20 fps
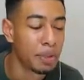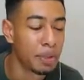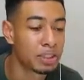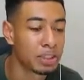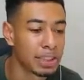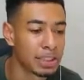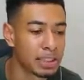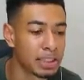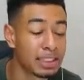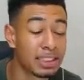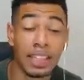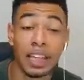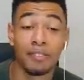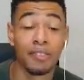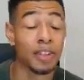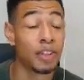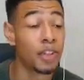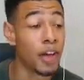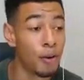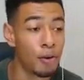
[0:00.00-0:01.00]
Tommy gun's actually sick.
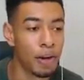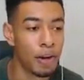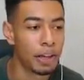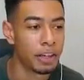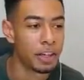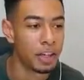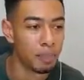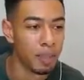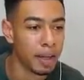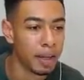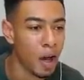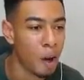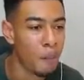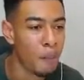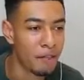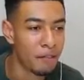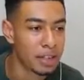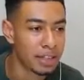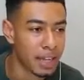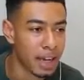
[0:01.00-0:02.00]
If you don't know, you should pick it
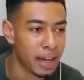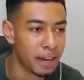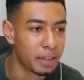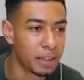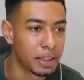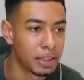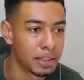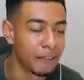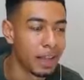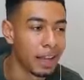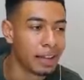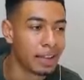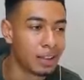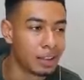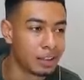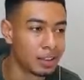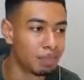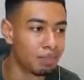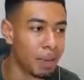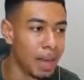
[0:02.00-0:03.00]
up every time because I feel like
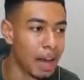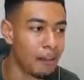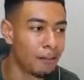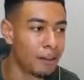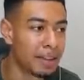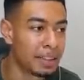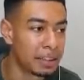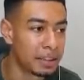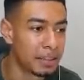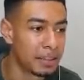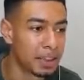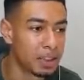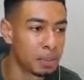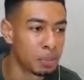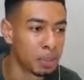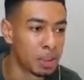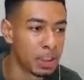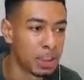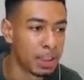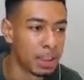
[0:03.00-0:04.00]
it's just a better version of the
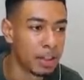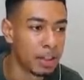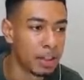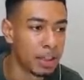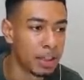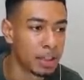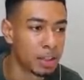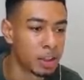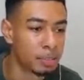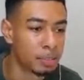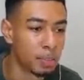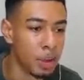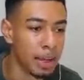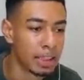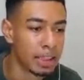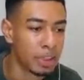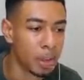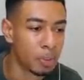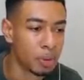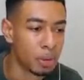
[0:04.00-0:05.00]
submachine gun. You can
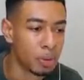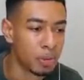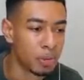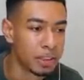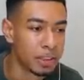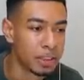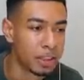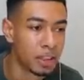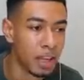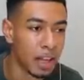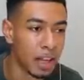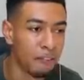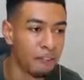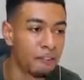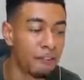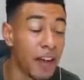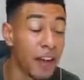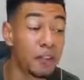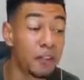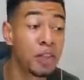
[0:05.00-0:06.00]
spray so much with it because it's got like
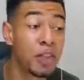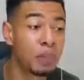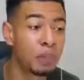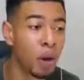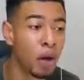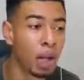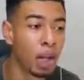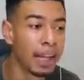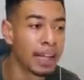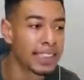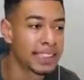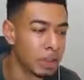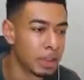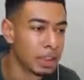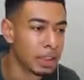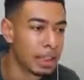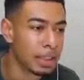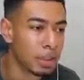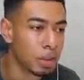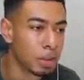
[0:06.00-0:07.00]
50 bullets. So I
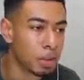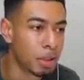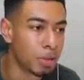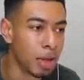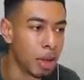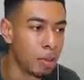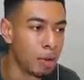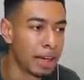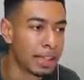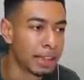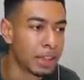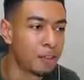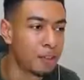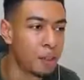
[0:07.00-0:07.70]
just like to run around with this.